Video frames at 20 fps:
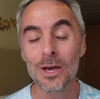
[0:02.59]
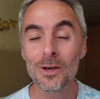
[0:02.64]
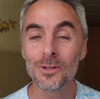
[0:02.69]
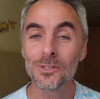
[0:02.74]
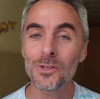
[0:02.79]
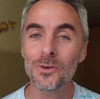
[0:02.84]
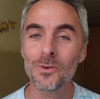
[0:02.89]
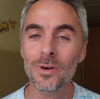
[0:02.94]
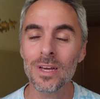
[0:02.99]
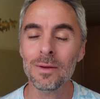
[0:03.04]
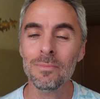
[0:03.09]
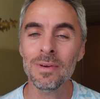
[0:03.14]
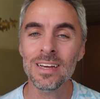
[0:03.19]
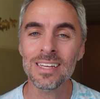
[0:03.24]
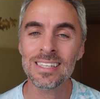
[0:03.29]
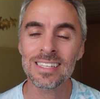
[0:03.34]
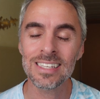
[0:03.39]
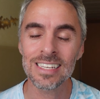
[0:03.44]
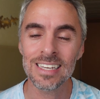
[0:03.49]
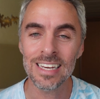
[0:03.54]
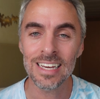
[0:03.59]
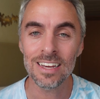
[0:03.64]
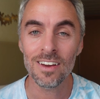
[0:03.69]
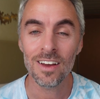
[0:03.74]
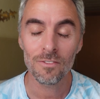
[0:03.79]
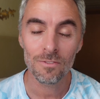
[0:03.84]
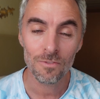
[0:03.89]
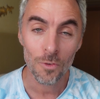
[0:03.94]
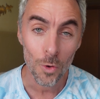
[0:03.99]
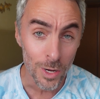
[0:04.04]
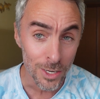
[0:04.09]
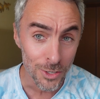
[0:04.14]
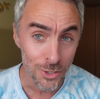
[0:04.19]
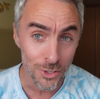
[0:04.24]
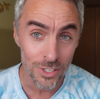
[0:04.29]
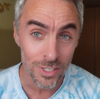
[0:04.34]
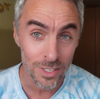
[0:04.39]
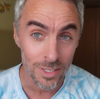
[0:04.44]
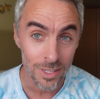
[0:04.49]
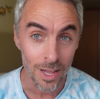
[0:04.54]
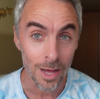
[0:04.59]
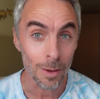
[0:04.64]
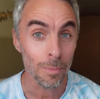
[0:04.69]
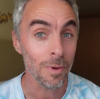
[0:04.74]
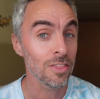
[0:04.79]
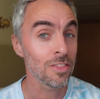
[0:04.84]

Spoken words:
So MSC Voyagers Club,